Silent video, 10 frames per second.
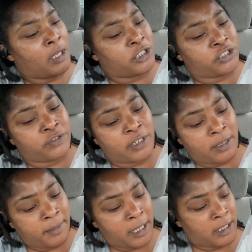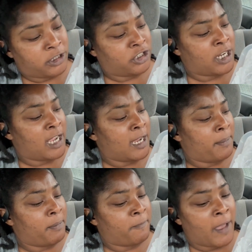Trim and Shape
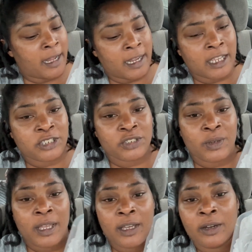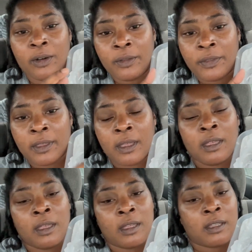Financial Health.
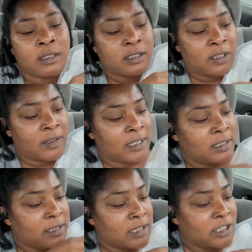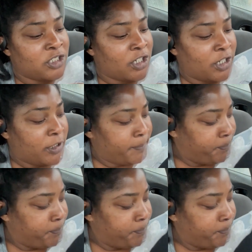So that's the t-shirt,